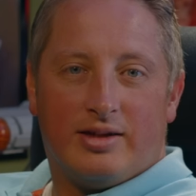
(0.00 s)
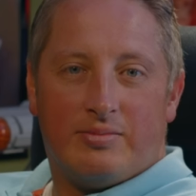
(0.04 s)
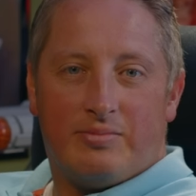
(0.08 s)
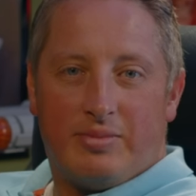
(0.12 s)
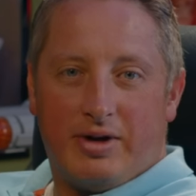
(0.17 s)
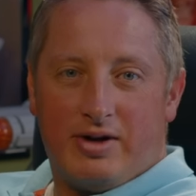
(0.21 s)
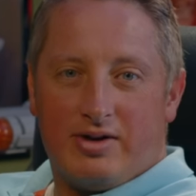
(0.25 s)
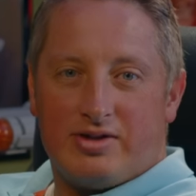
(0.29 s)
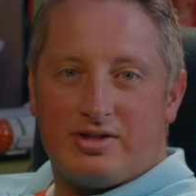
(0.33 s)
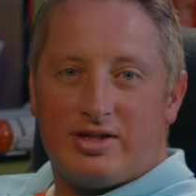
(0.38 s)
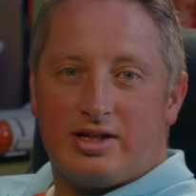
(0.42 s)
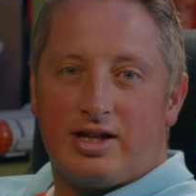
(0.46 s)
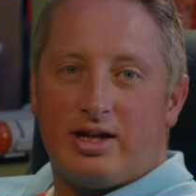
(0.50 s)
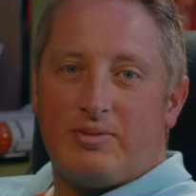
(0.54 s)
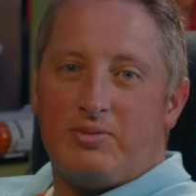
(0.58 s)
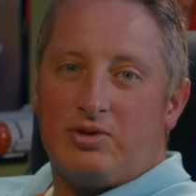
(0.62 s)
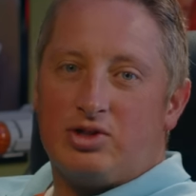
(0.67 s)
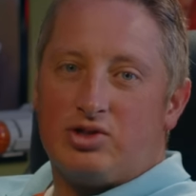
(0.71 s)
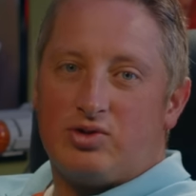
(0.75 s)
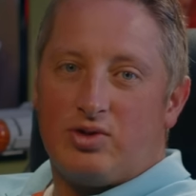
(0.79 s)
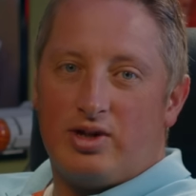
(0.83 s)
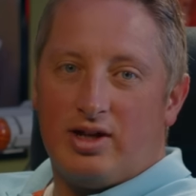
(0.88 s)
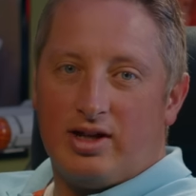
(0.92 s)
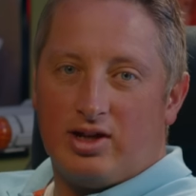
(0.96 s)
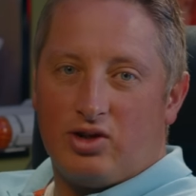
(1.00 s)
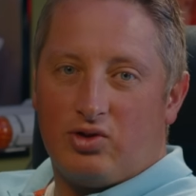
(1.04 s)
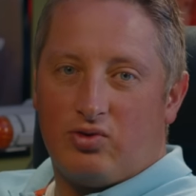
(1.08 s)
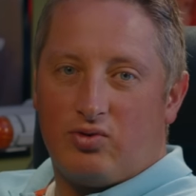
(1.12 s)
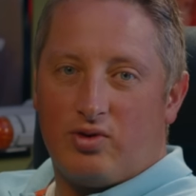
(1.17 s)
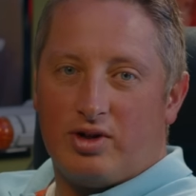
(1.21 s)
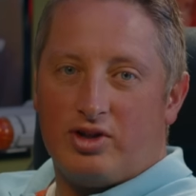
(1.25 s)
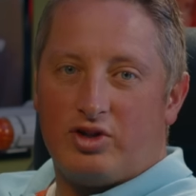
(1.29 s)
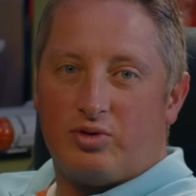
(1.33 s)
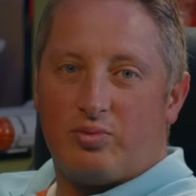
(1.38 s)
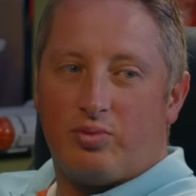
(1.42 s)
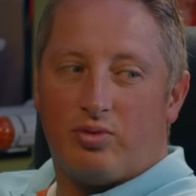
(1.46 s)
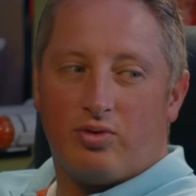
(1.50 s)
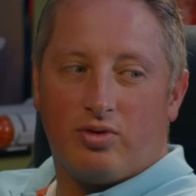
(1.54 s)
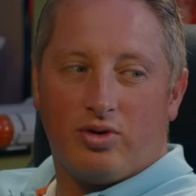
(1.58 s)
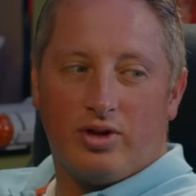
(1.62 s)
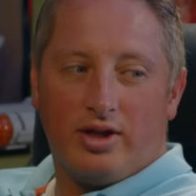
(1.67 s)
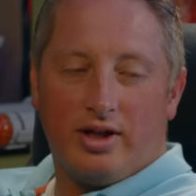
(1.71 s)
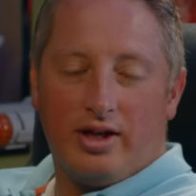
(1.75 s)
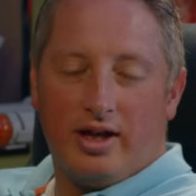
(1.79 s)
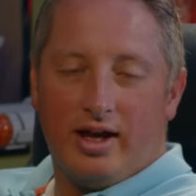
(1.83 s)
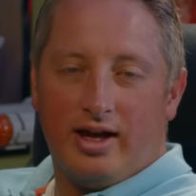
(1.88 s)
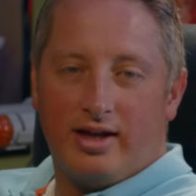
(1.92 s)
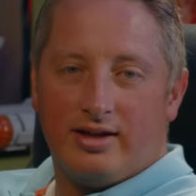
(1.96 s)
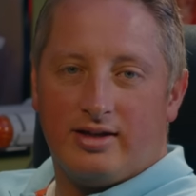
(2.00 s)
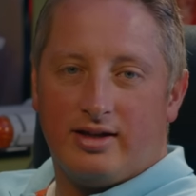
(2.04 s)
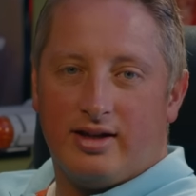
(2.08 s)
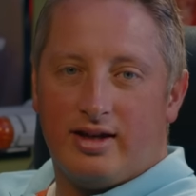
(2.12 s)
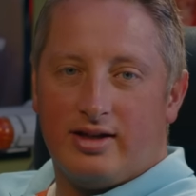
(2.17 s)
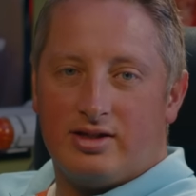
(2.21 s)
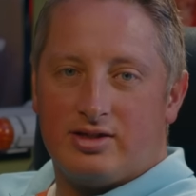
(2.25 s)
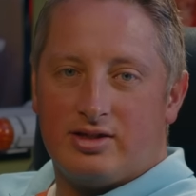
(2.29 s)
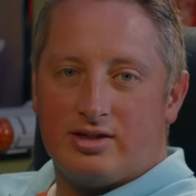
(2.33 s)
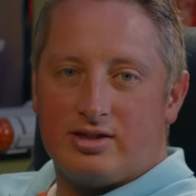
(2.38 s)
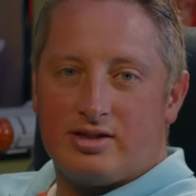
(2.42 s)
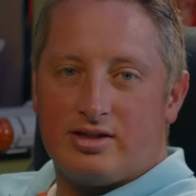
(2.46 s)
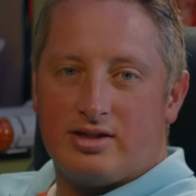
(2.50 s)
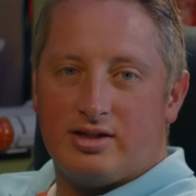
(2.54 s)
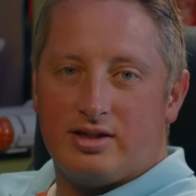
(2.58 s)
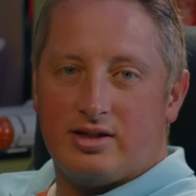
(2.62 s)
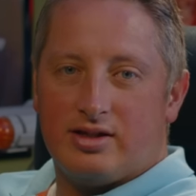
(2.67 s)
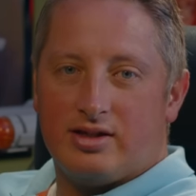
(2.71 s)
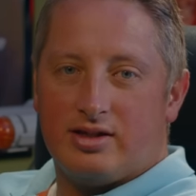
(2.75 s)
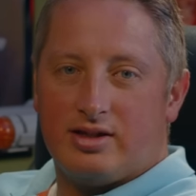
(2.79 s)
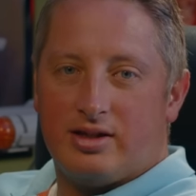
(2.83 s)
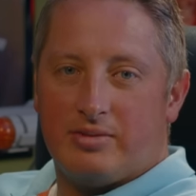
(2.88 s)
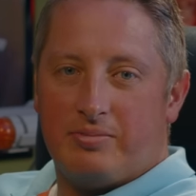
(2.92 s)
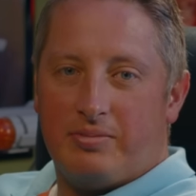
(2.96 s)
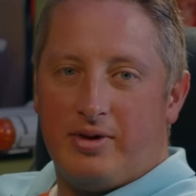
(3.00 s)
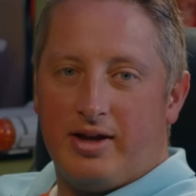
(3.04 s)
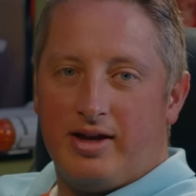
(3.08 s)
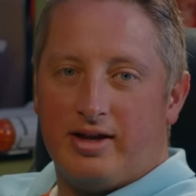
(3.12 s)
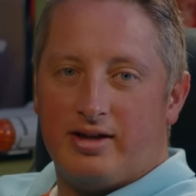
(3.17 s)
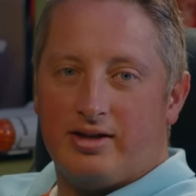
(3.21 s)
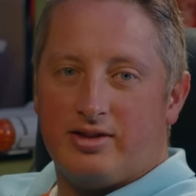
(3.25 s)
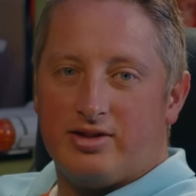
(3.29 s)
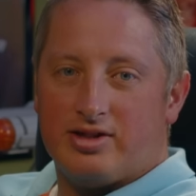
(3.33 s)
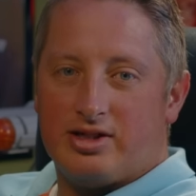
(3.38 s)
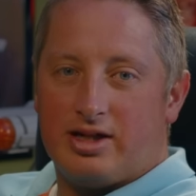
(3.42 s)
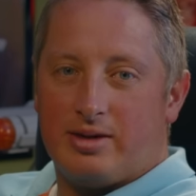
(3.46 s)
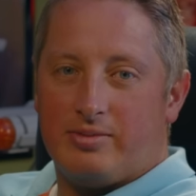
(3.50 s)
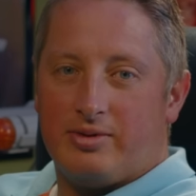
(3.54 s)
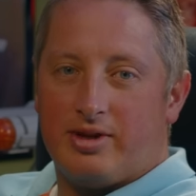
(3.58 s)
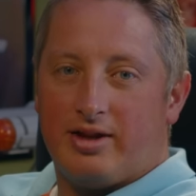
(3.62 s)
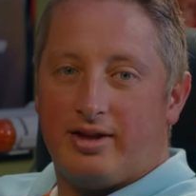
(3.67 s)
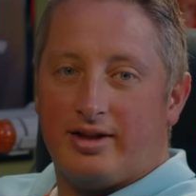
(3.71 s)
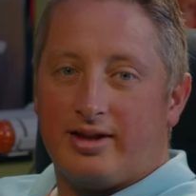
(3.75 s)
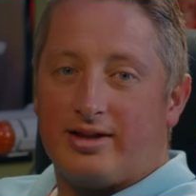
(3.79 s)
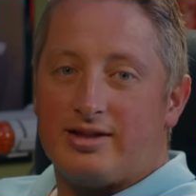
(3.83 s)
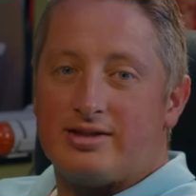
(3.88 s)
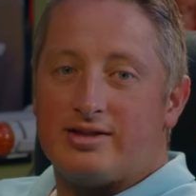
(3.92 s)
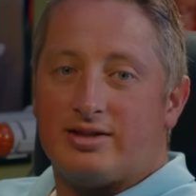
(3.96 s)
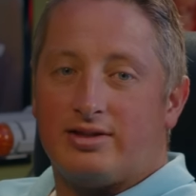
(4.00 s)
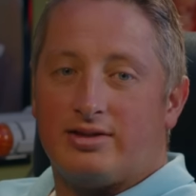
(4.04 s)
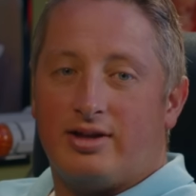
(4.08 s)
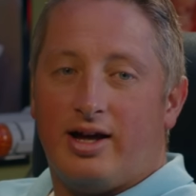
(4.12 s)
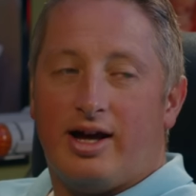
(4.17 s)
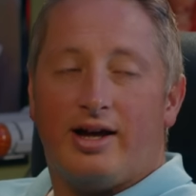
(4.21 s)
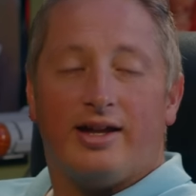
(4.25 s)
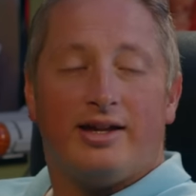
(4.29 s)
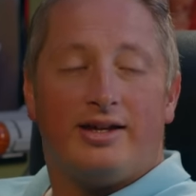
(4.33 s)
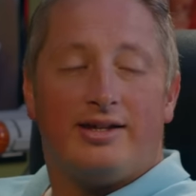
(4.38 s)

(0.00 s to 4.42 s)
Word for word: embarrassing him and treating his friends poorly and and just the the pain and the shame of that. Like it's a lot.